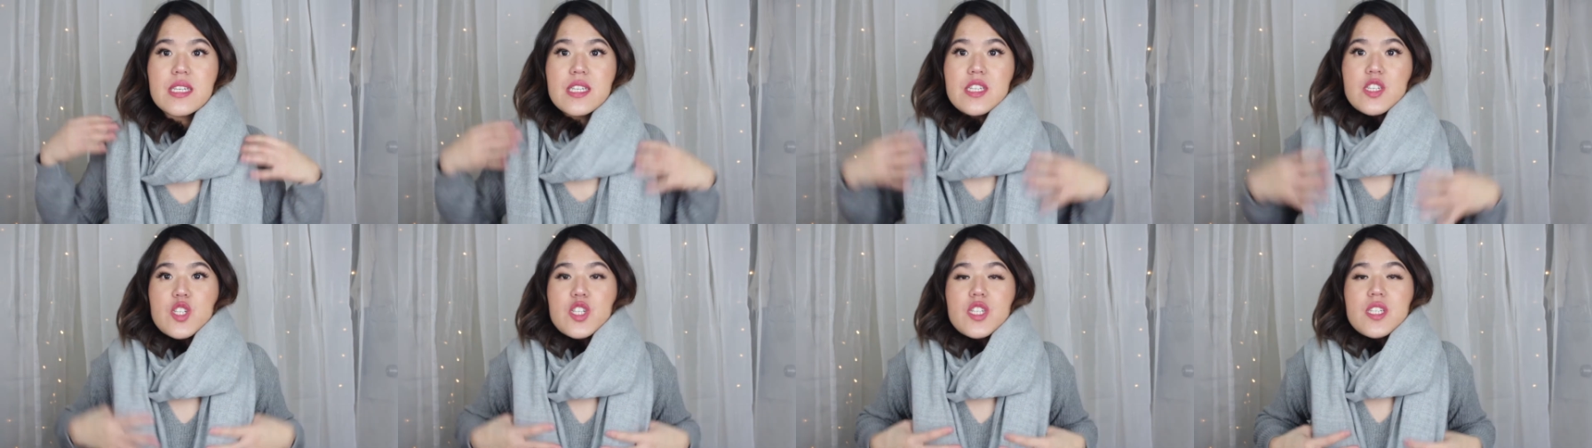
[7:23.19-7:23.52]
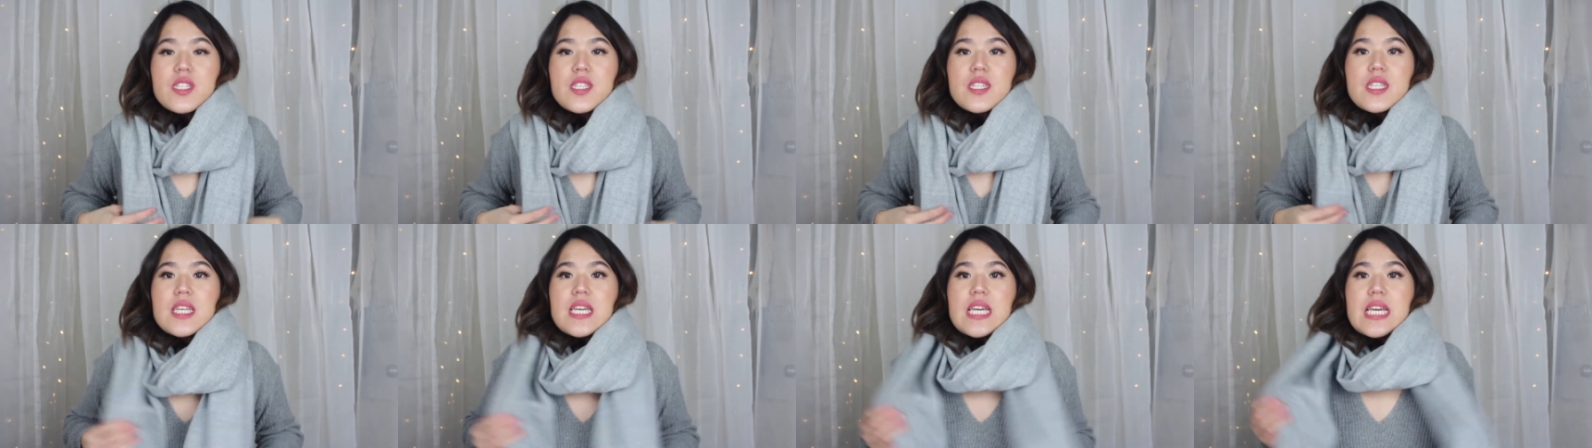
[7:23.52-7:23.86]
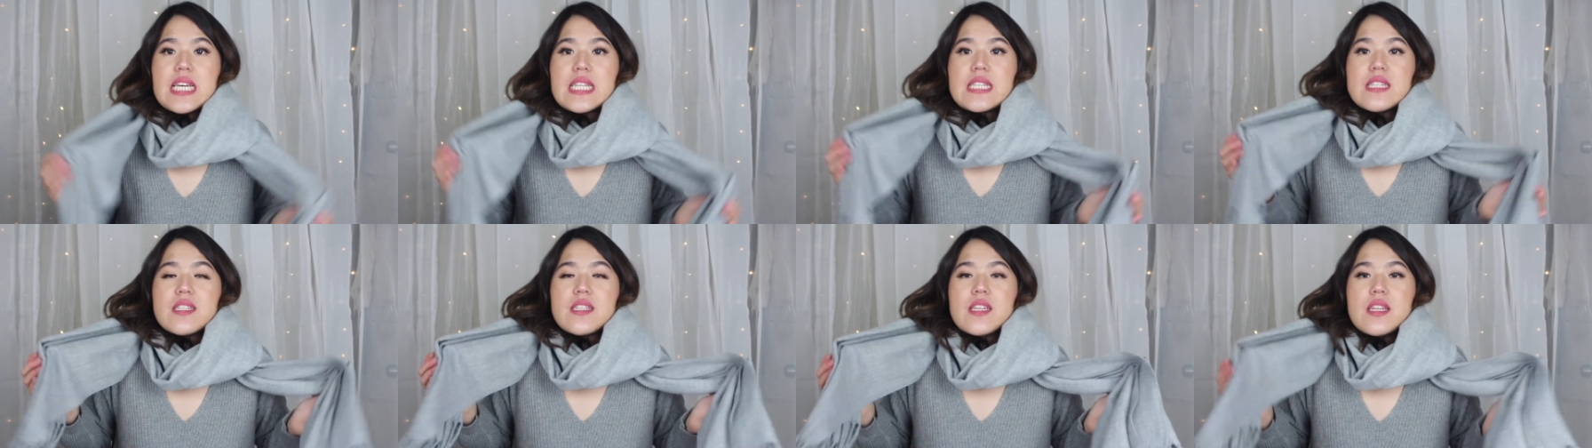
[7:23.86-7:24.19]
It just
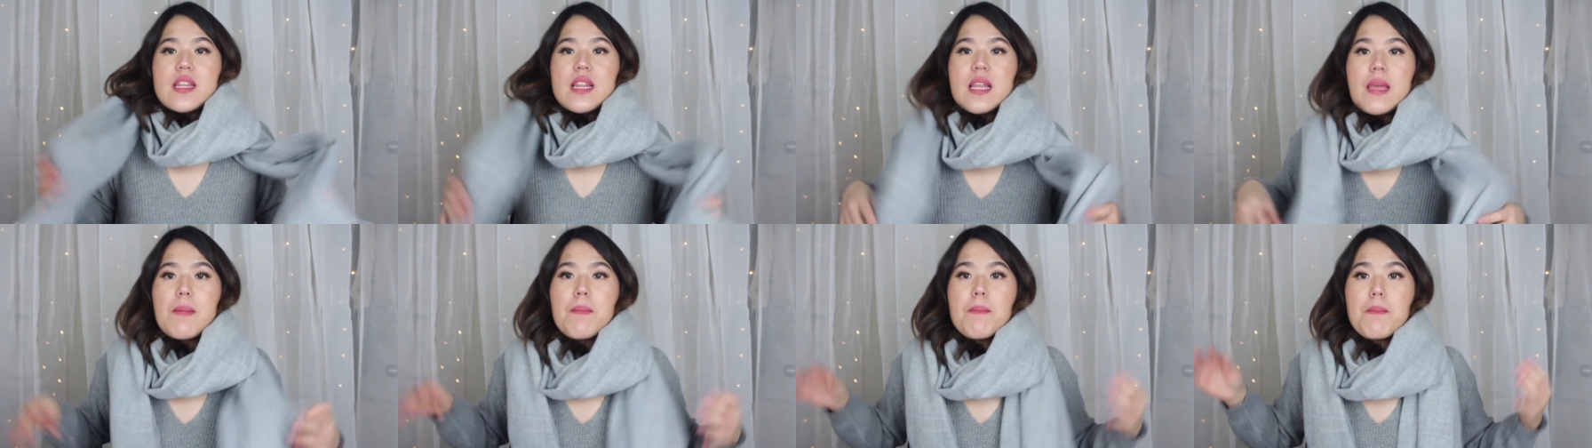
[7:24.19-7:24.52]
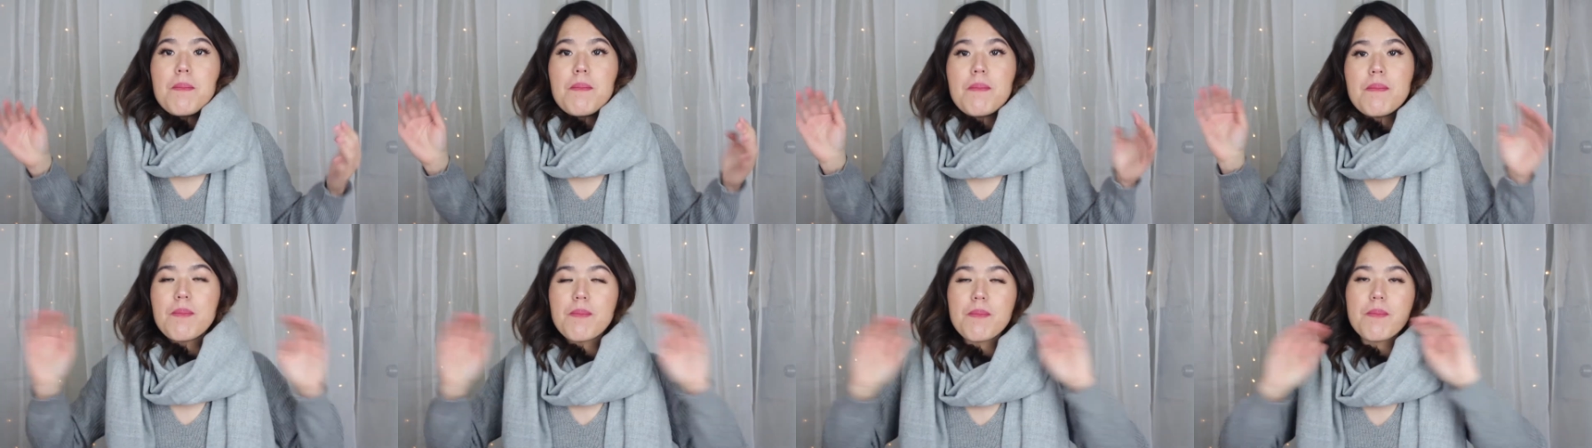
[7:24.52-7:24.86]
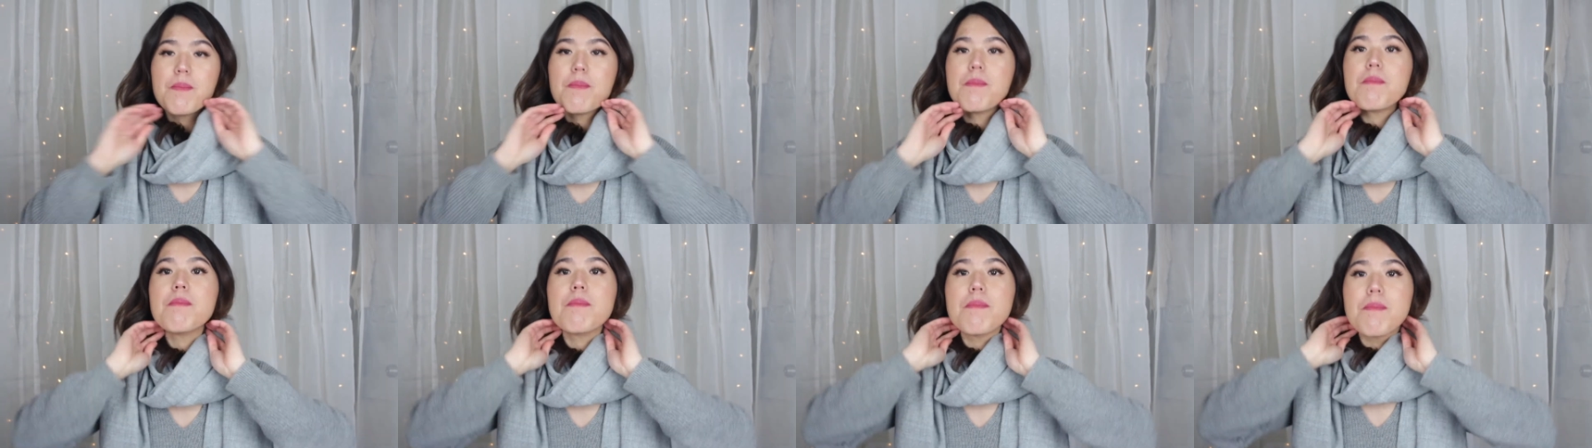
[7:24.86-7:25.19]
instantly
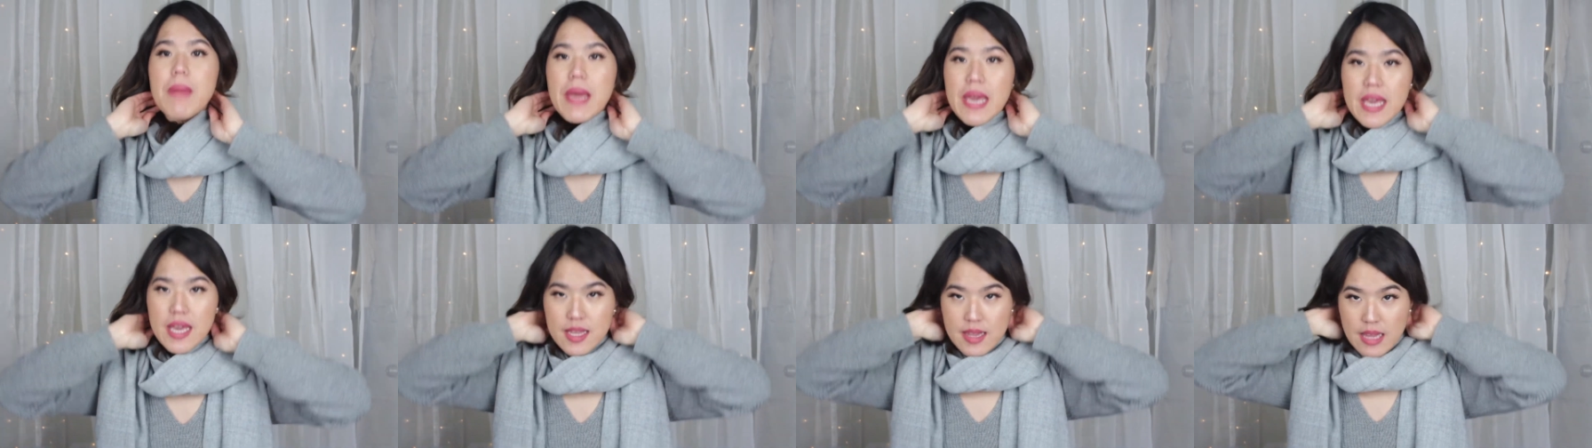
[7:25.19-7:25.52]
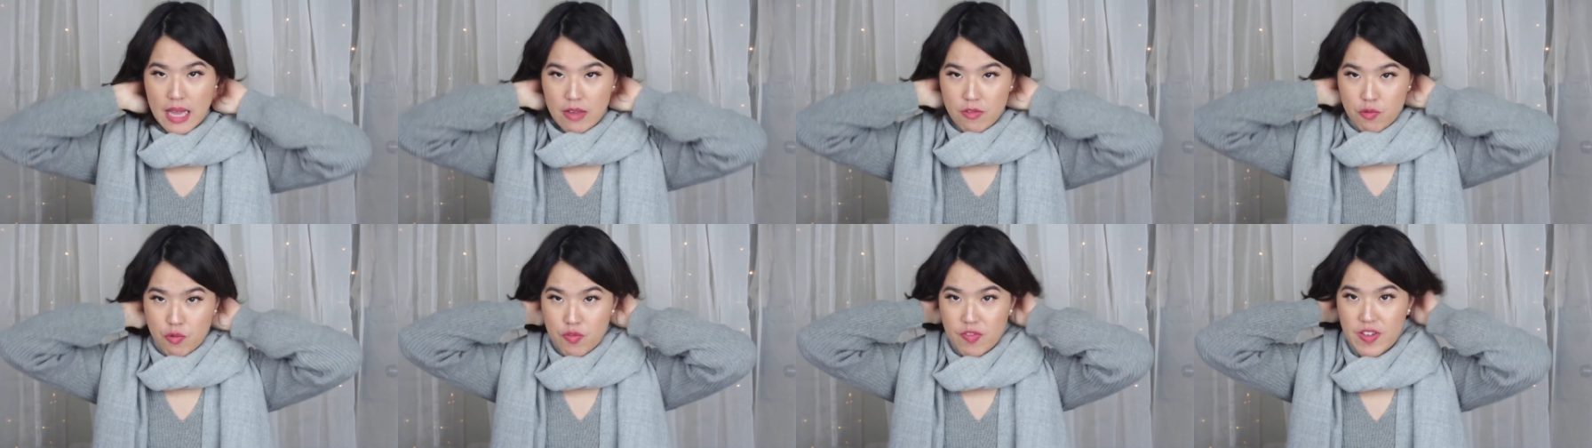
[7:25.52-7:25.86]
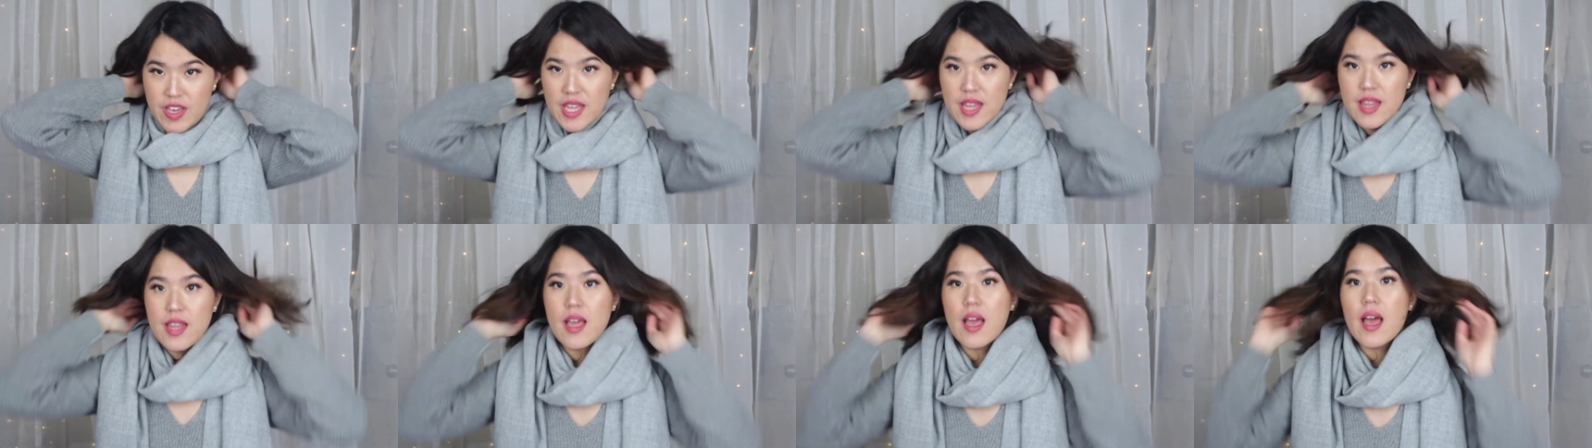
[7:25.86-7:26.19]
make an
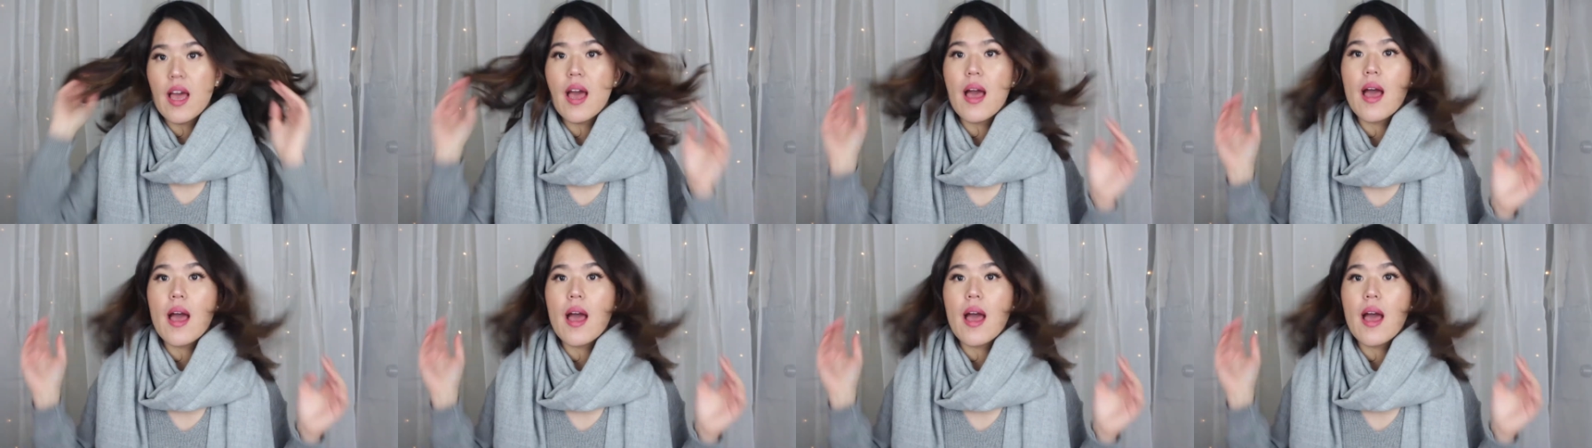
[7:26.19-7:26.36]
outfit,